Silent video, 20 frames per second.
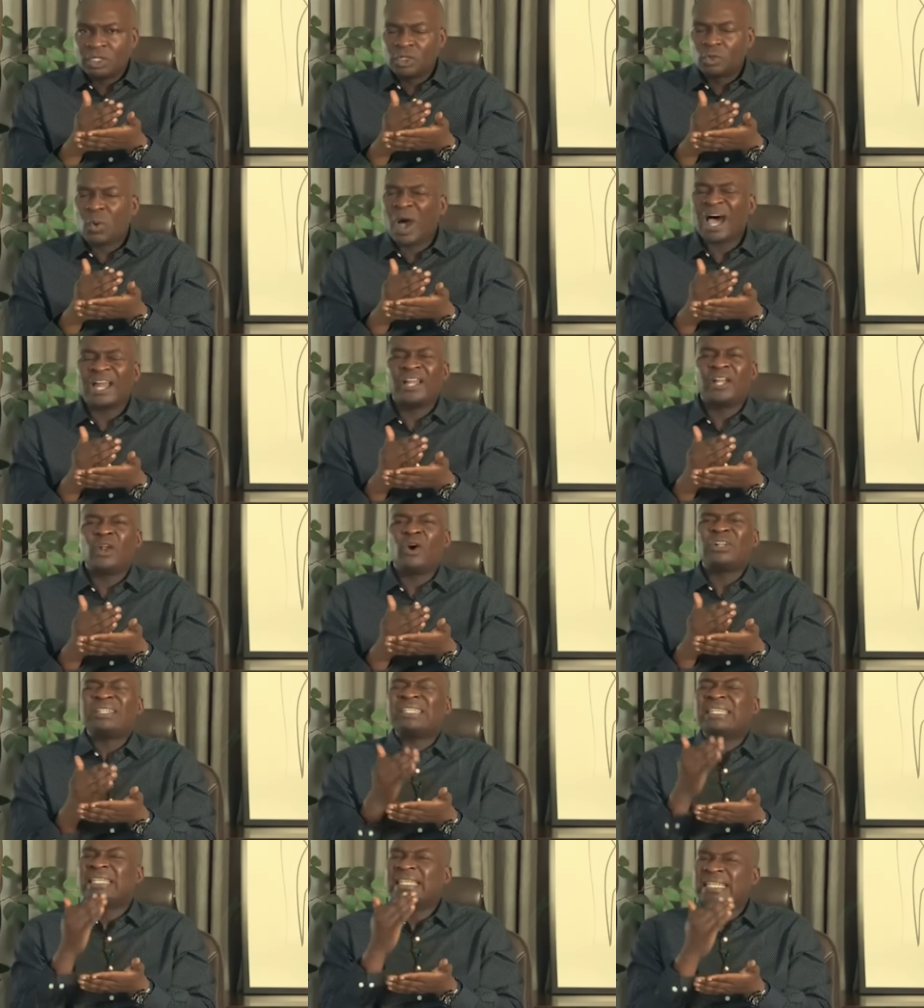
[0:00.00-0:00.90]
You are
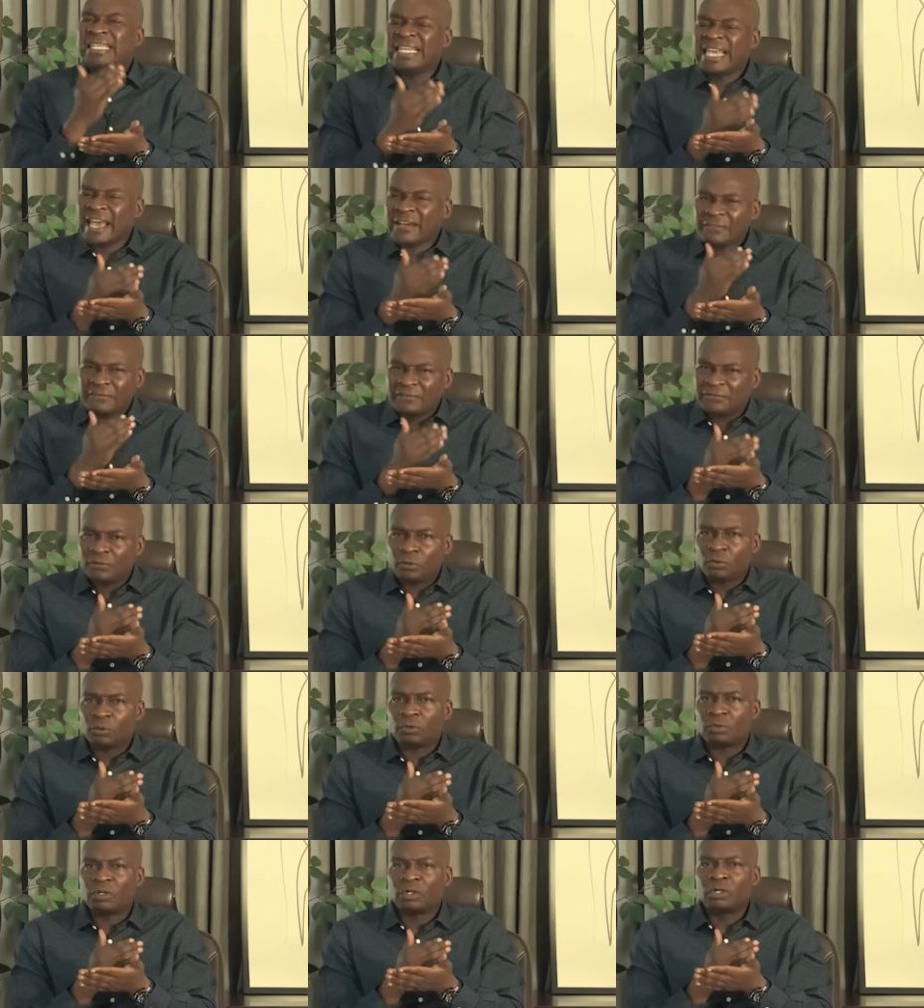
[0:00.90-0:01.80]
not
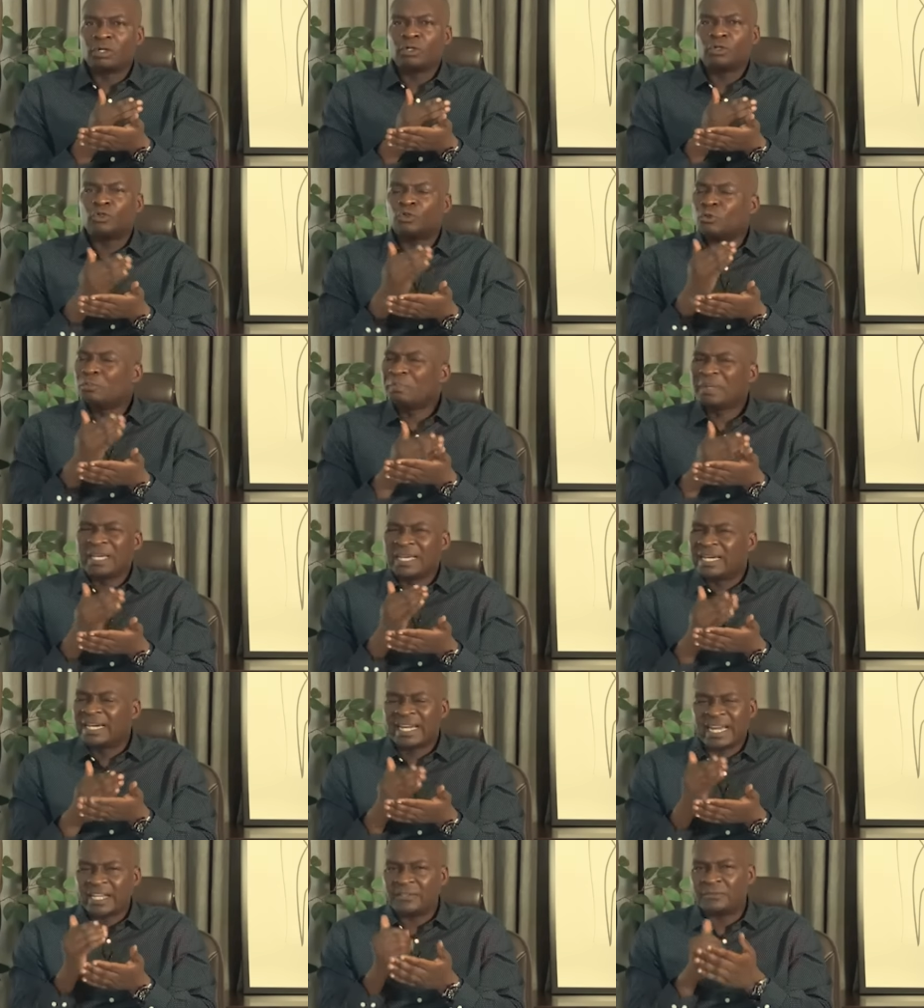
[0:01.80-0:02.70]
careful to be
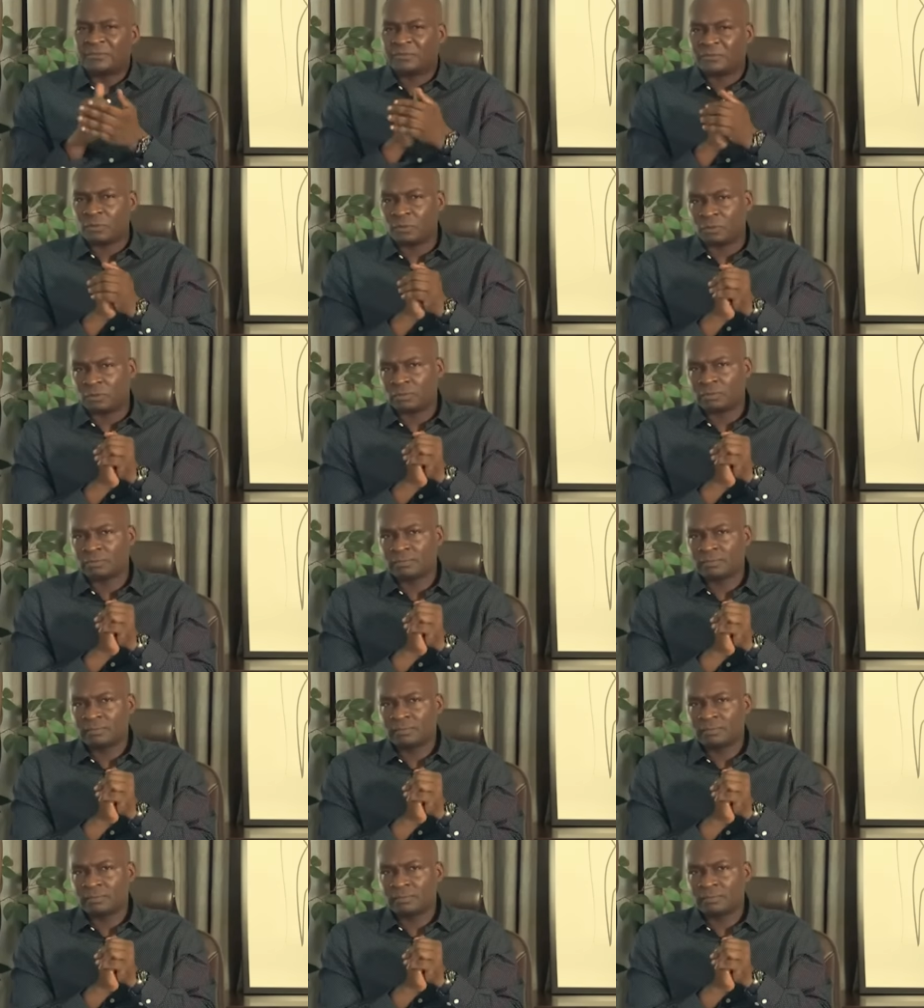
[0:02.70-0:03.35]
grateful.